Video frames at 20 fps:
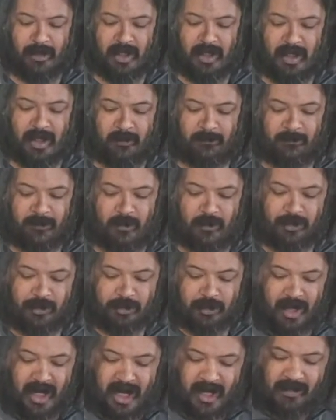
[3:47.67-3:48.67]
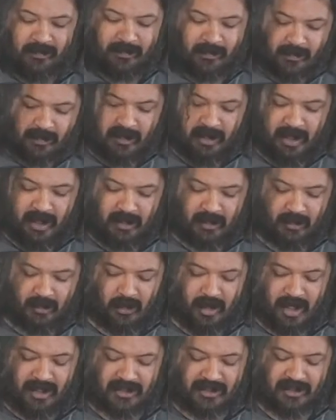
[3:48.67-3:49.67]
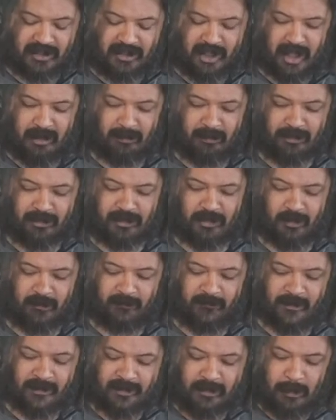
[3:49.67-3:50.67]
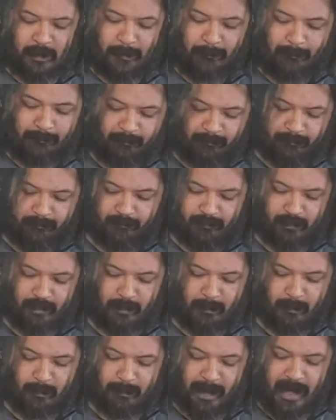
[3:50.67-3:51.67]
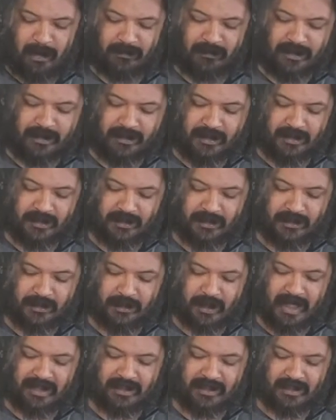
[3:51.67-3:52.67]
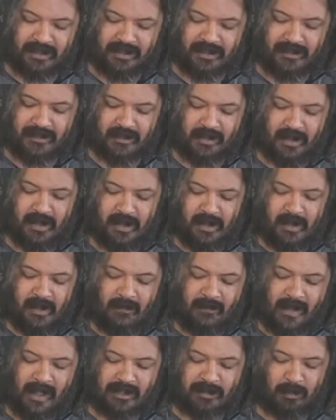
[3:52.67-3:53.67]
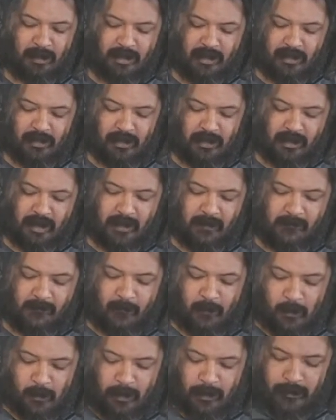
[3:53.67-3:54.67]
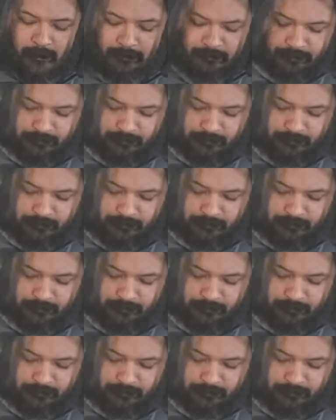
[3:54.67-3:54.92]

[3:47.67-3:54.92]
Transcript: If you drag the clay across the table surface so it bounces and stretches, that's what you're looking for